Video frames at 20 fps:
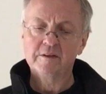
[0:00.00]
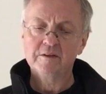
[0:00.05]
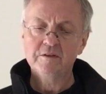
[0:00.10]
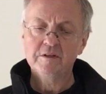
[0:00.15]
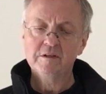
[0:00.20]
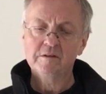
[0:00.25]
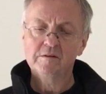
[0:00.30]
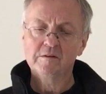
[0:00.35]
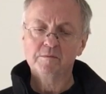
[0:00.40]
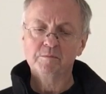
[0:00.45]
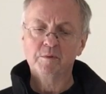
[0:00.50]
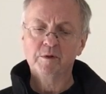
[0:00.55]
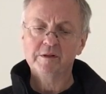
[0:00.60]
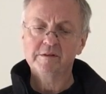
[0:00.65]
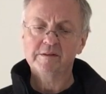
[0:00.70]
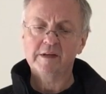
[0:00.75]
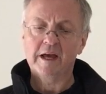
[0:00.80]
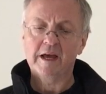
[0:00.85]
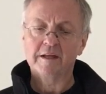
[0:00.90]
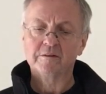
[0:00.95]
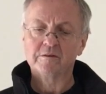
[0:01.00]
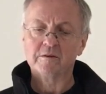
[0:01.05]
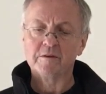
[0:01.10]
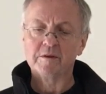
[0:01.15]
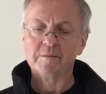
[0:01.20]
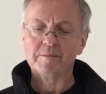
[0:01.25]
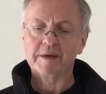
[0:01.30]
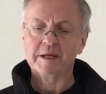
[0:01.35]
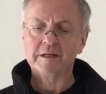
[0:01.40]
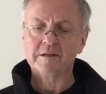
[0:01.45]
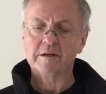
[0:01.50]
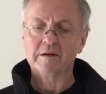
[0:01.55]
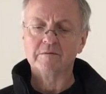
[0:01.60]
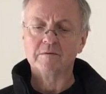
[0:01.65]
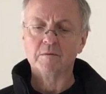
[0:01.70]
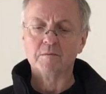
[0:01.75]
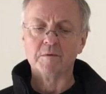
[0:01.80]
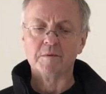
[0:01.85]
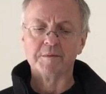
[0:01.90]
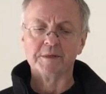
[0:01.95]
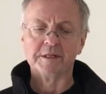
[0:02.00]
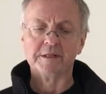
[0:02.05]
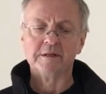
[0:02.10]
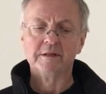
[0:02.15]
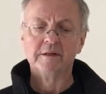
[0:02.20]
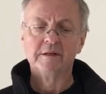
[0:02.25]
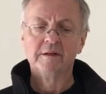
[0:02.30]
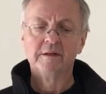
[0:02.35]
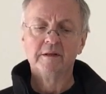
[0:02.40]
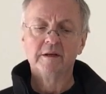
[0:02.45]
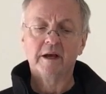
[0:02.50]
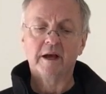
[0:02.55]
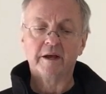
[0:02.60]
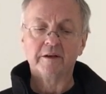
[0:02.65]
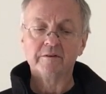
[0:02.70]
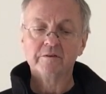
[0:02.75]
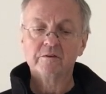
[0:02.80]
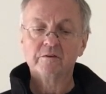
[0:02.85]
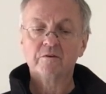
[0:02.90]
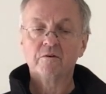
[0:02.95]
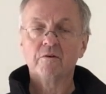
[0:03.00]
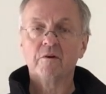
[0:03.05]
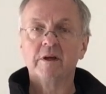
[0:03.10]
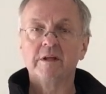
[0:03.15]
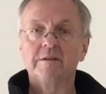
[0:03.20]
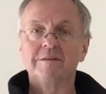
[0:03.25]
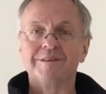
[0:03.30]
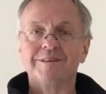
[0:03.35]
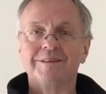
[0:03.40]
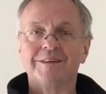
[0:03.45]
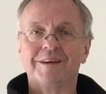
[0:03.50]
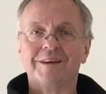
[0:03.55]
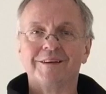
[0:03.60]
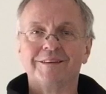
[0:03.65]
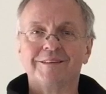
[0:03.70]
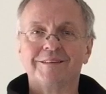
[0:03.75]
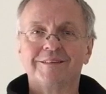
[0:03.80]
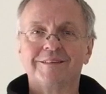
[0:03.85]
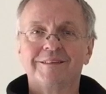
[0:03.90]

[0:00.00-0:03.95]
"Then Jesus put his hands on the bent-over woman and straightened her."